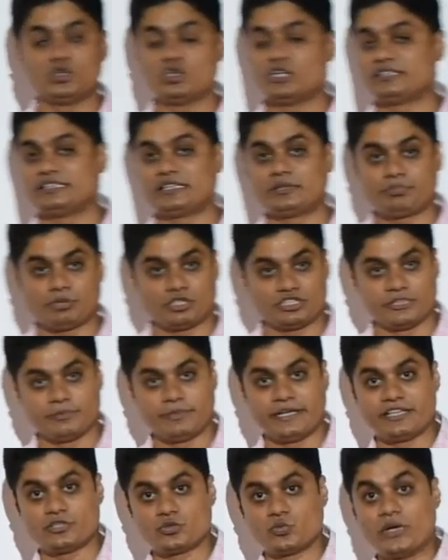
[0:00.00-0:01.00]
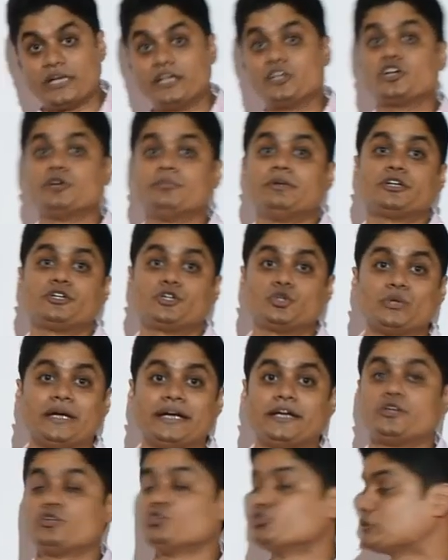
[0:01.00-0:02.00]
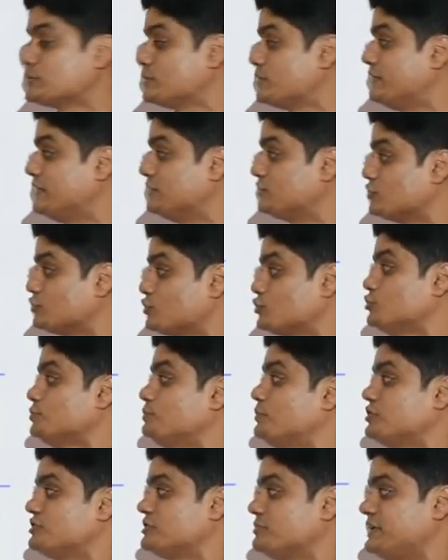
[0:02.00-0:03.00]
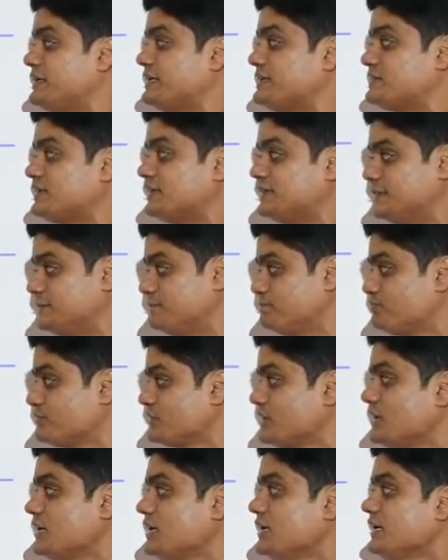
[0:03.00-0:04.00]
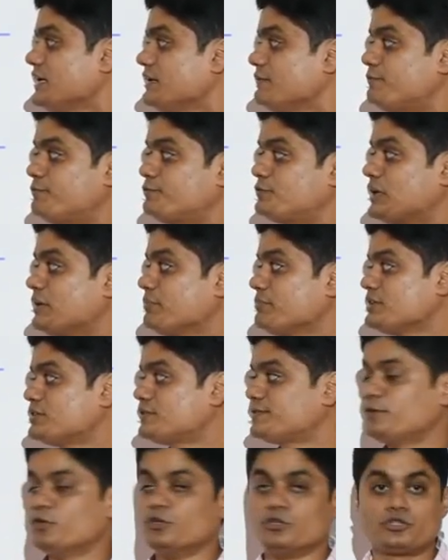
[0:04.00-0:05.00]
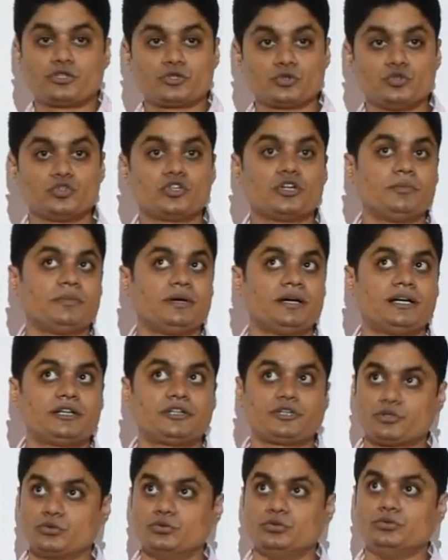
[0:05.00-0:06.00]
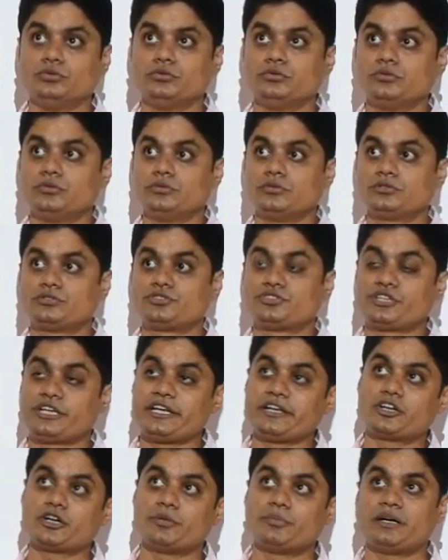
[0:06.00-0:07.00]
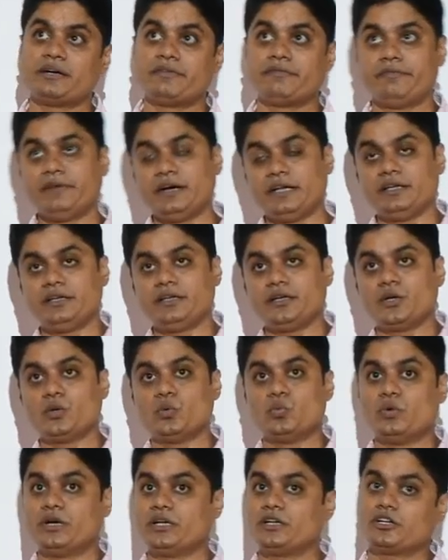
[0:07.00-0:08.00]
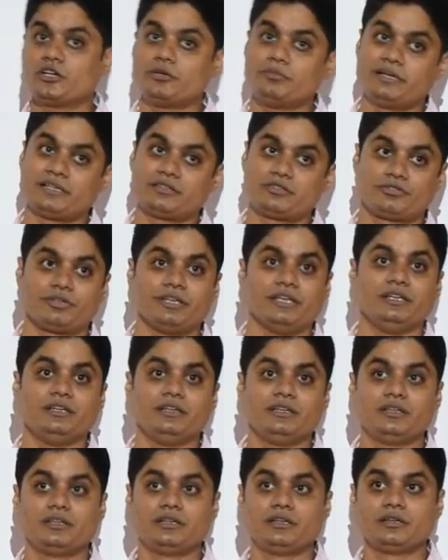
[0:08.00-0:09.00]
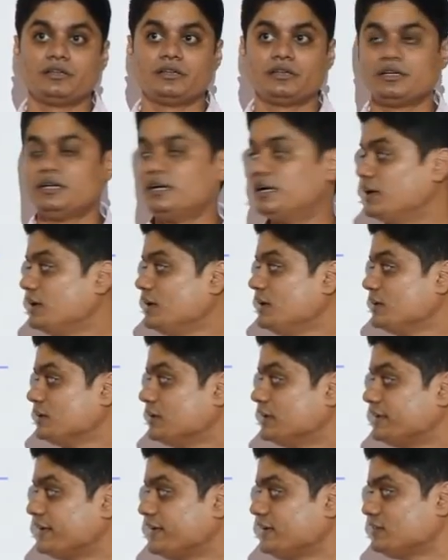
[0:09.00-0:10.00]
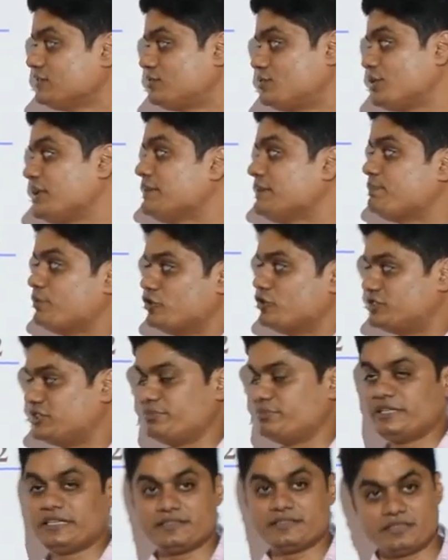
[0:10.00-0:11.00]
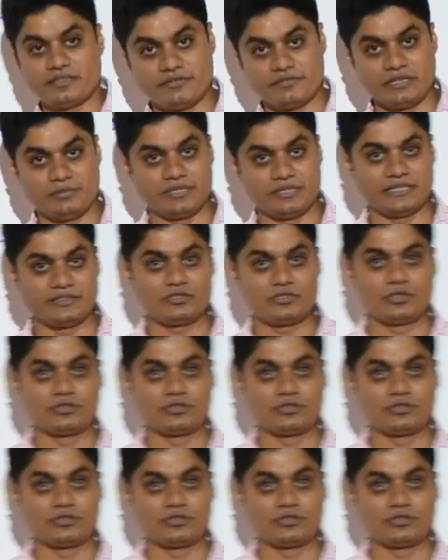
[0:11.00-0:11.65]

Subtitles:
No other possibilities, 1, 2 and 2, 1. So two possibilities are there. Sum is 4, 2, 2, 3, 1, 1, 3. Three possibilities that will be there.